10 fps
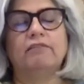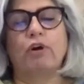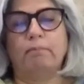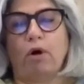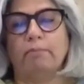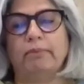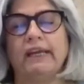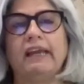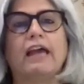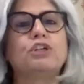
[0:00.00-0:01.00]
from
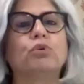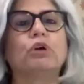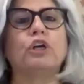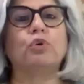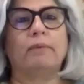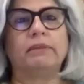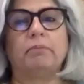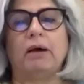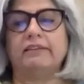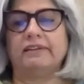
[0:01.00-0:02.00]
Bombay and took her to
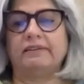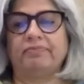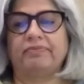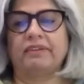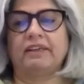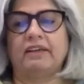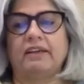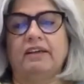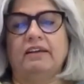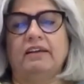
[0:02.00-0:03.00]
Ahmedabad.
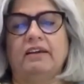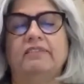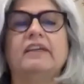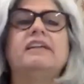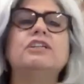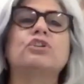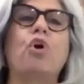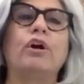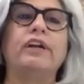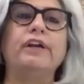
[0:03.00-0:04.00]
The
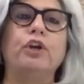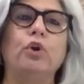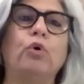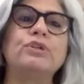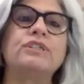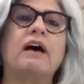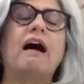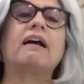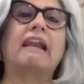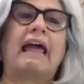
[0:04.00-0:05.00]
discordant notes
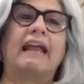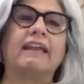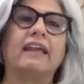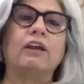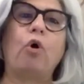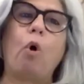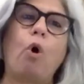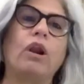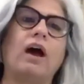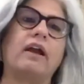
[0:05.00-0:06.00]
are clanging
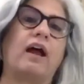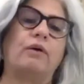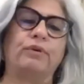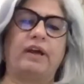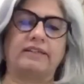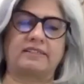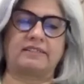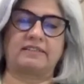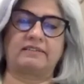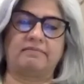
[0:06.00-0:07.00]
all around
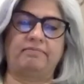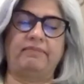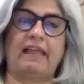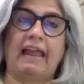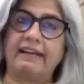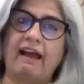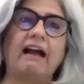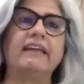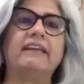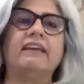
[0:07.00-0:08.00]
us, and
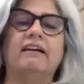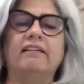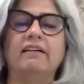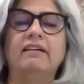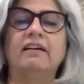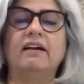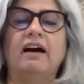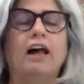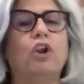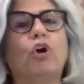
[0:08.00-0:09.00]
I hear
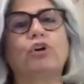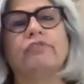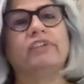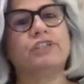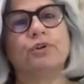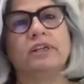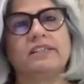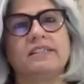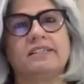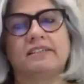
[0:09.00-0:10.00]
a lot of
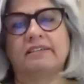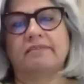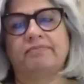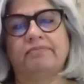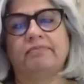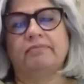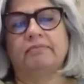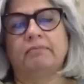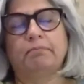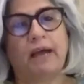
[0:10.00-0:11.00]
dissonance.
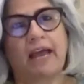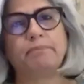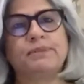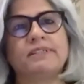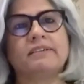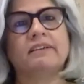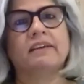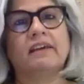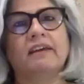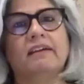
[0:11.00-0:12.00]
Perhaps
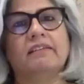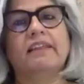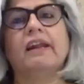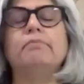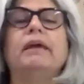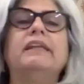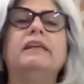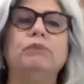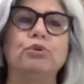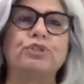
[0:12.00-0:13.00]
there are
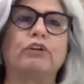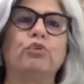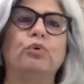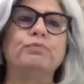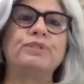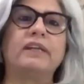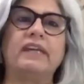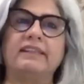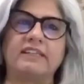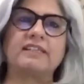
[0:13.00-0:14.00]
many music rooms
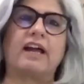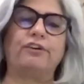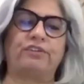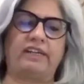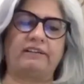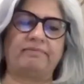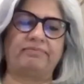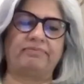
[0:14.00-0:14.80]
in this country.